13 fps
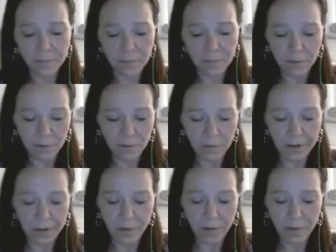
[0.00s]

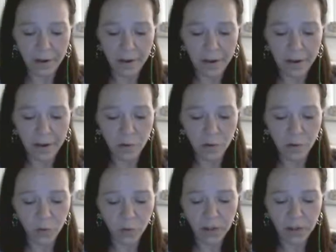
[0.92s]
yeah, I
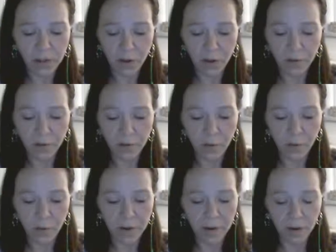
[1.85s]
really thought, like, when
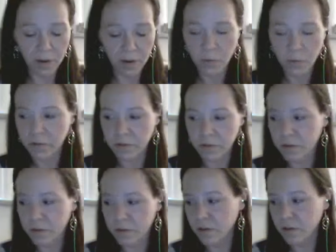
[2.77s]
my daughter was
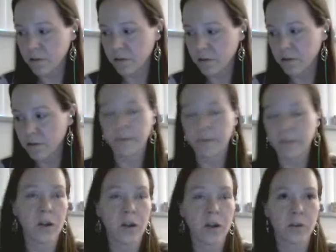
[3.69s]
a
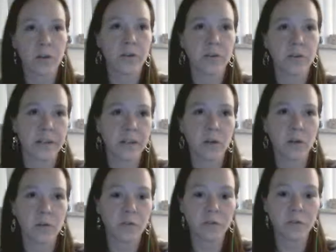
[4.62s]
toddler and, you know,
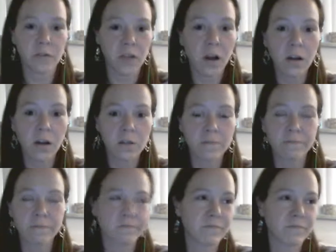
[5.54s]
young,
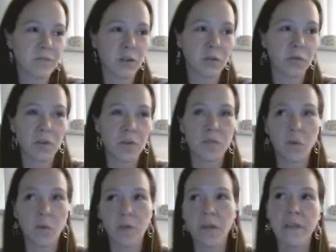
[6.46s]
you know, 3,
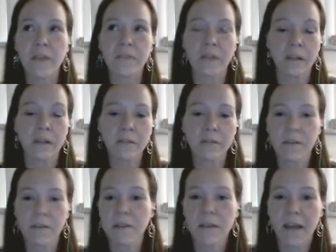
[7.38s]
4, 5, 6,
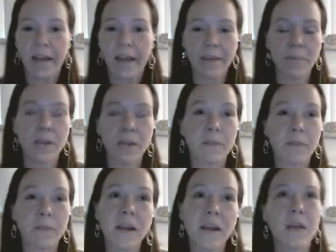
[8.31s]
I kept thinking, man,
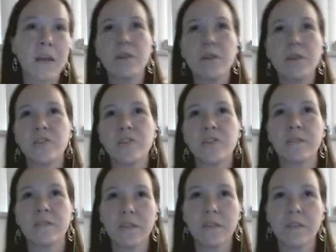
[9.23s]
I can't wait till she's a
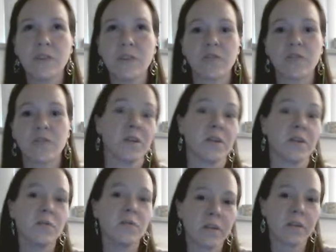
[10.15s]
teenager so we could do
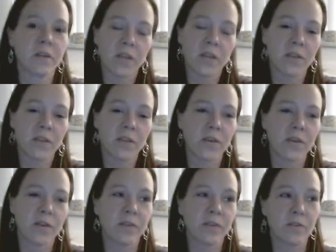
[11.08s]
stuff together and it's
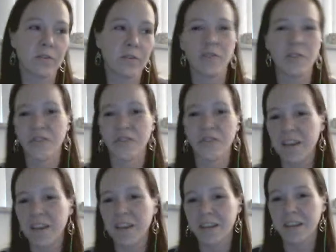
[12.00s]
gonna be so much
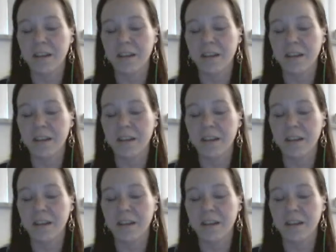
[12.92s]
fun. And